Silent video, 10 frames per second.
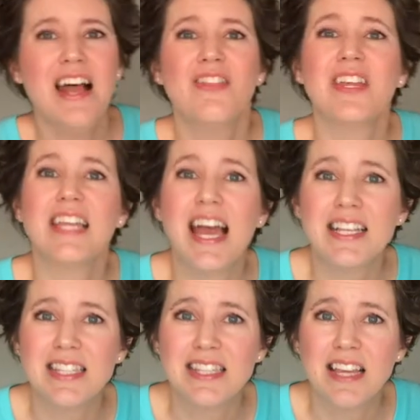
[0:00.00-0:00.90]
The
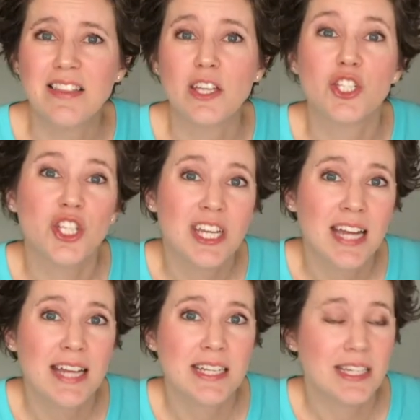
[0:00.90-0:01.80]
next thing that she and I
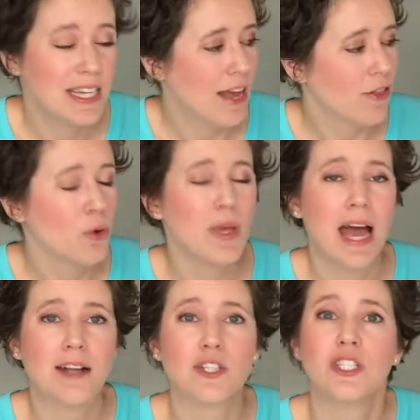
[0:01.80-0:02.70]
did together, we
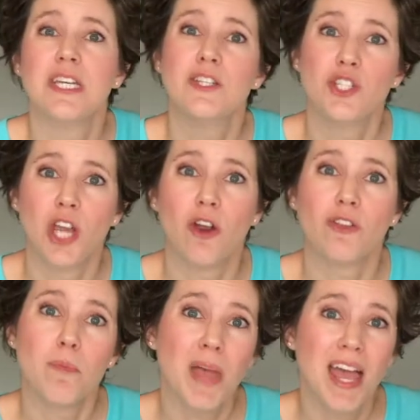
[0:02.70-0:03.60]
actually shared the
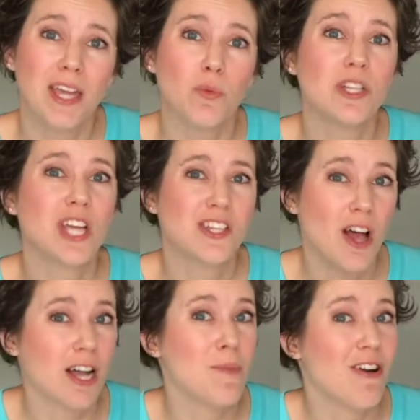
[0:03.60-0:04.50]
pen, which I talk
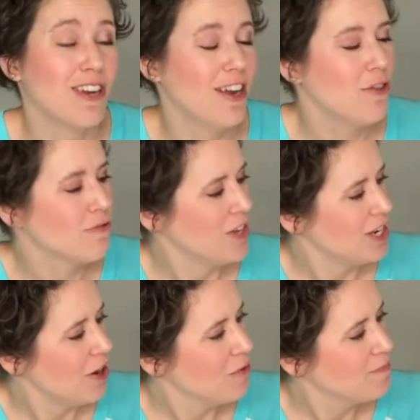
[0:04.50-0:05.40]
about in another video.